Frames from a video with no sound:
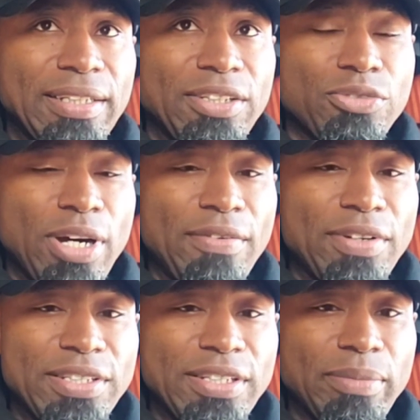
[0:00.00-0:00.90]
driving
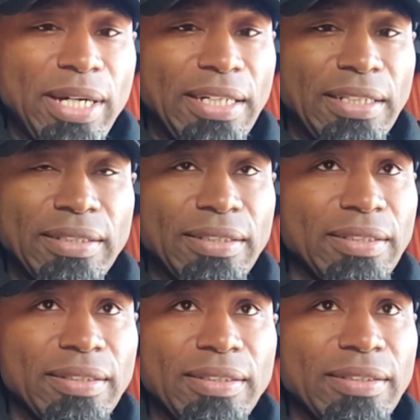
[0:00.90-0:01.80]
a semi,
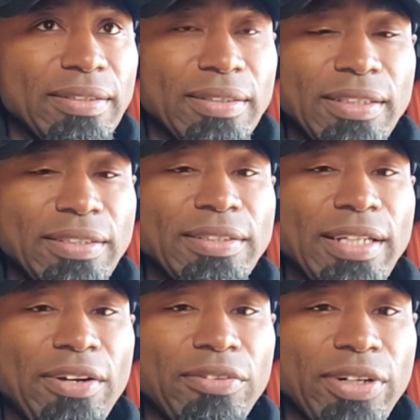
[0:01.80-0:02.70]
it's a
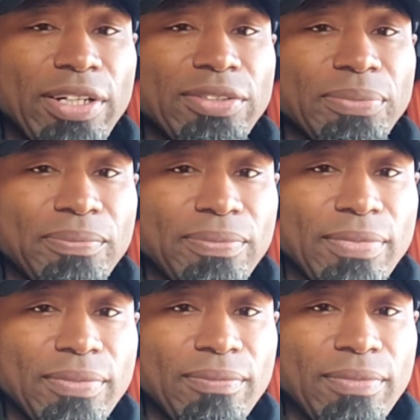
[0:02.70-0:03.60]
sacrifice.
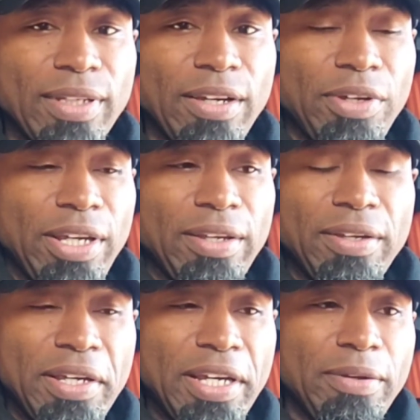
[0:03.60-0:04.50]
I mean,
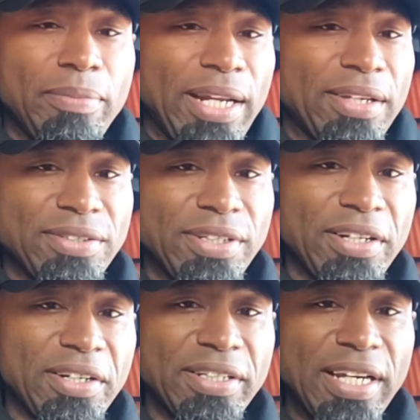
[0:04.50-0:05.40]
anybody can sit
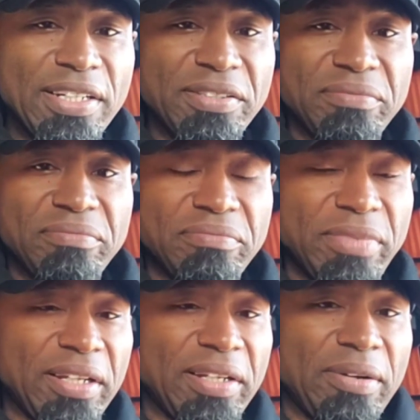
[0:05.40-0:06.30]
at a desk,
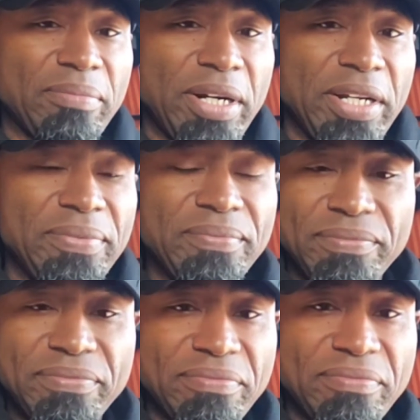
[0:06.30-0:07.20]
make a lot of money,
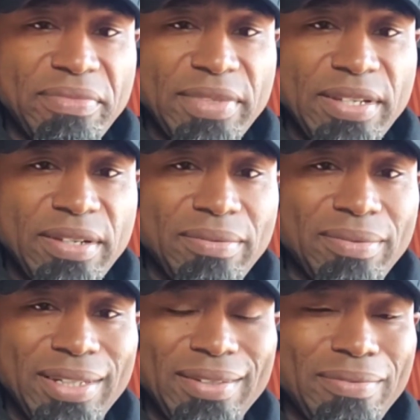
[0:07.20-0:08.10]

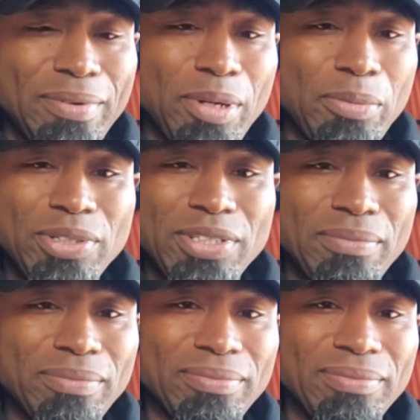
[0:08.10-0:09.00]
but remember
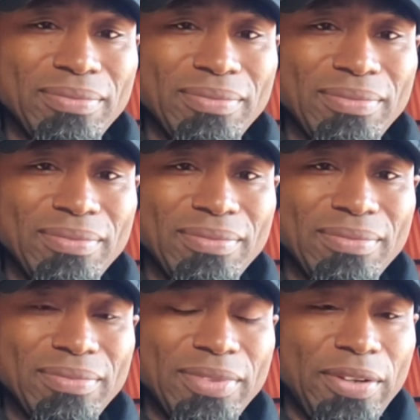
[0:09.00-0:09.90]
something.
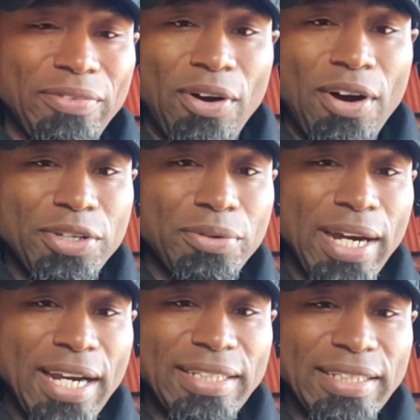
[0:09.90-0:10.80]
For all you
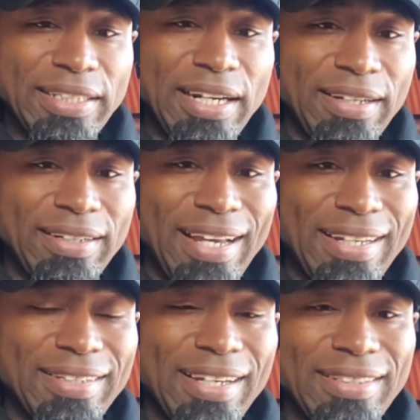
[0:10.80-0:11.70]
guys that sit out
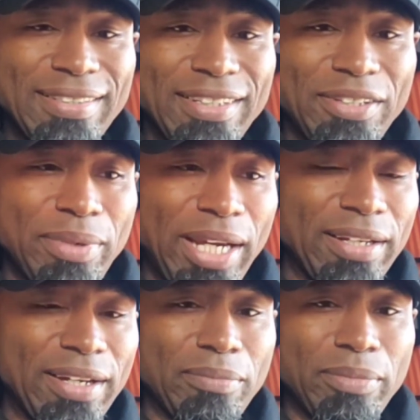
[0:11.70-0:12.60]
at desk and you make a
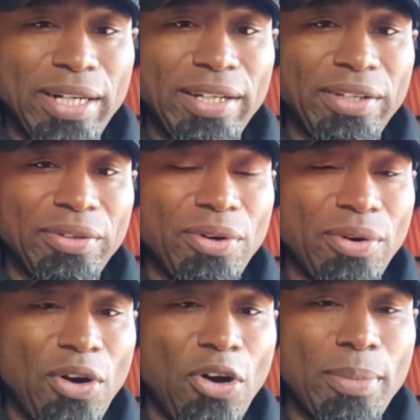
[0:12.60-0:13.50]
lot of money and you go
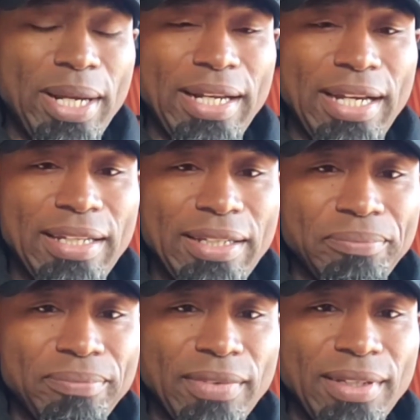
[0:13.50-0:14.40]
home at night,
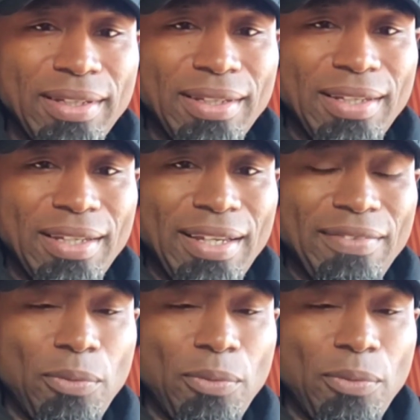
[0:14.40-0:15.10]
if it